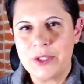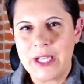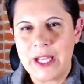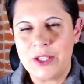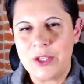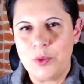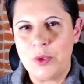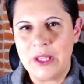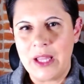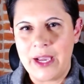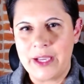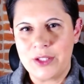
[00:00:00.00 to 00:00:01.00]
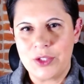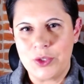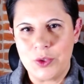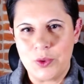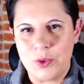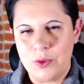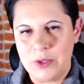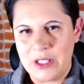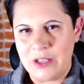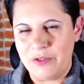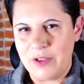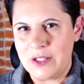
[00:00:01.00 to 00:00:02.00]
that you would like to
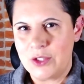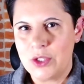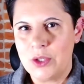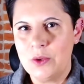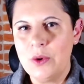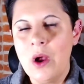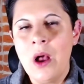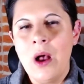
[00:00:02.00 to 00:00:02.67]
give into,